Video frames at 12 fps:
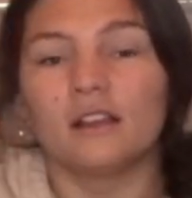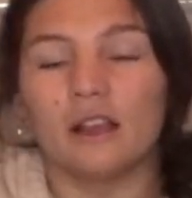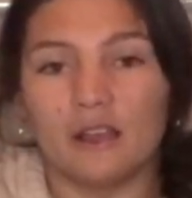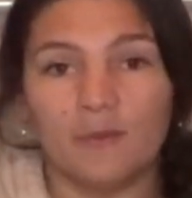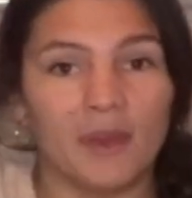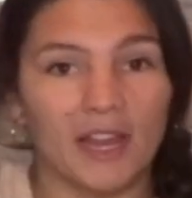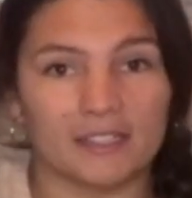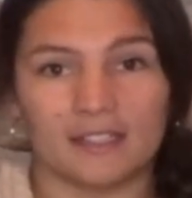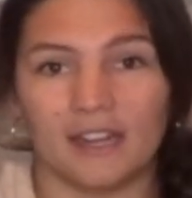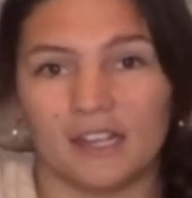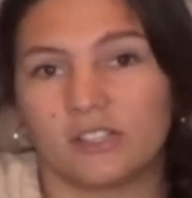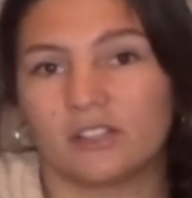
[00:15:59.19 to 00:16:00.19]
impact
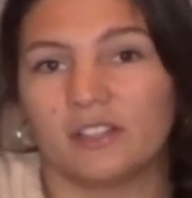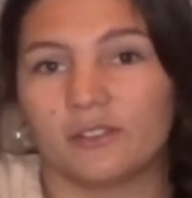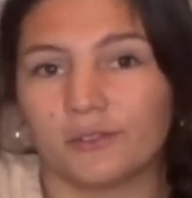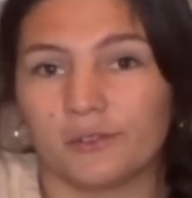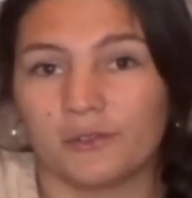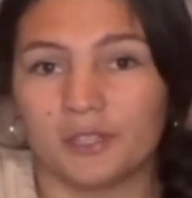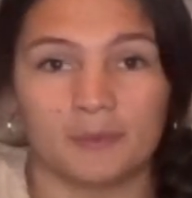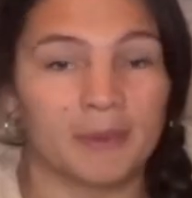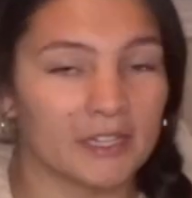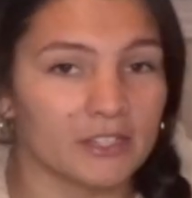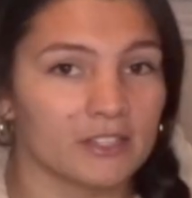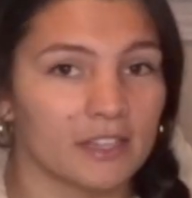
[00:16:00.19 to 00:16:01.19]
it has on it through these
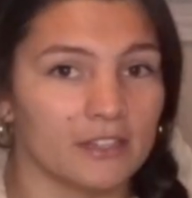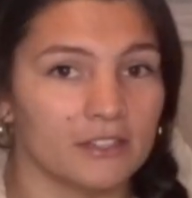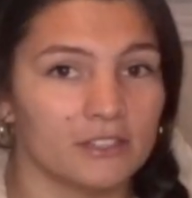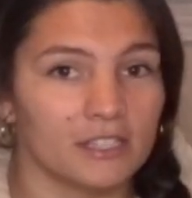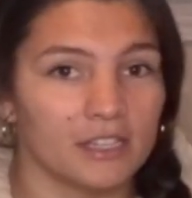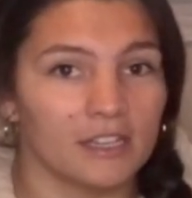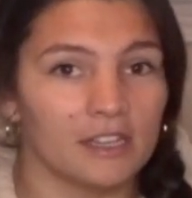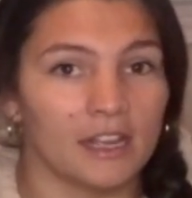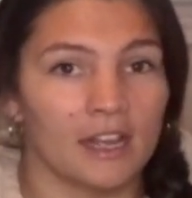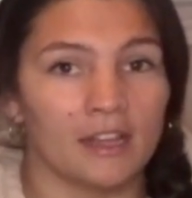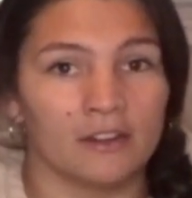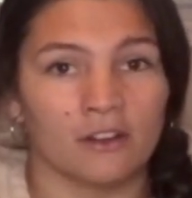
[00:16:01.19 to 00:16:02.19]
pictures that you see
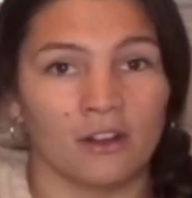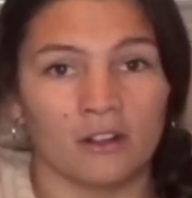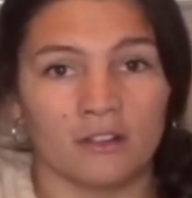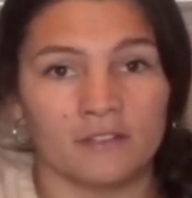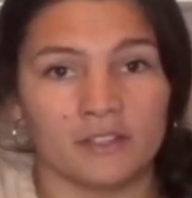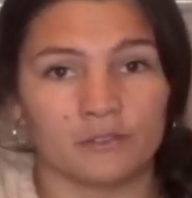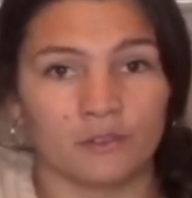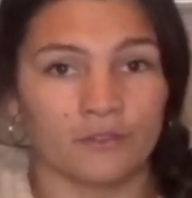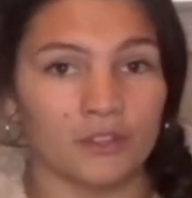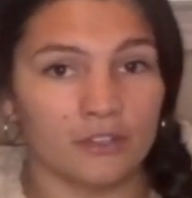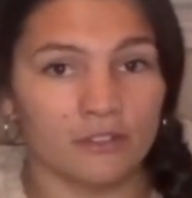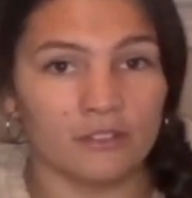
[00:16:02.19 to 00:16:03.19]
and all of these
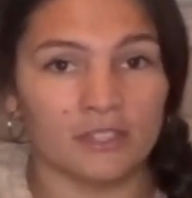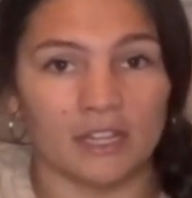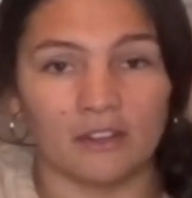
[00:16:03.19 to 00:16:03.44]
reviews and